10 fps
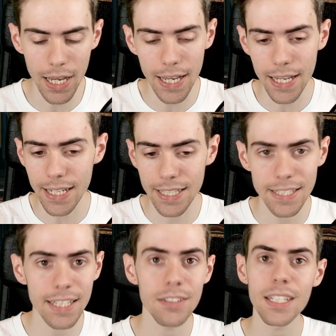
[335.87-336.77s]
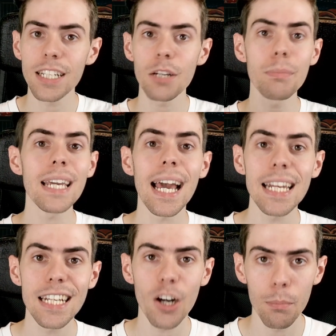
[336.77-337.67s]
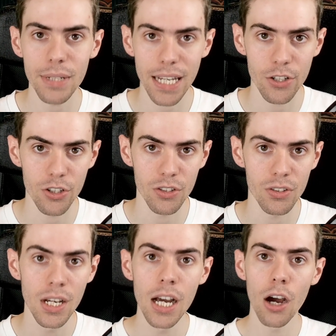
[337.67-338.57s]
it can be any combination